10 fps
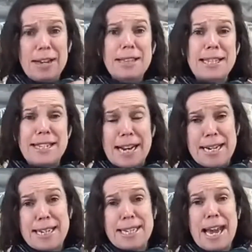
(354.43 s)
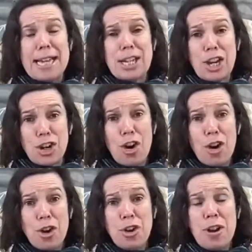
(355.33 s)
the stages as I
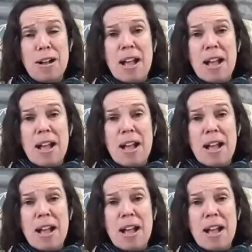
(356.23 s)
go,